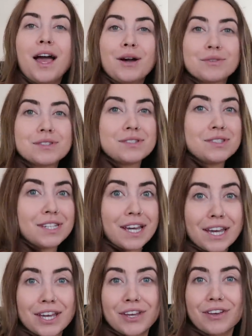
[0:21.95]
I was
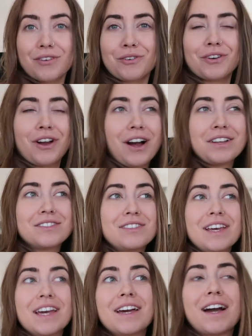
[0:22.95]
sick or not
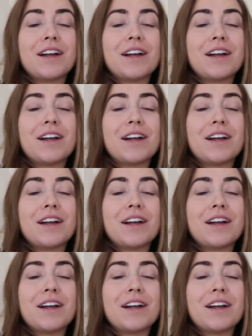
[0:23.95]
sick.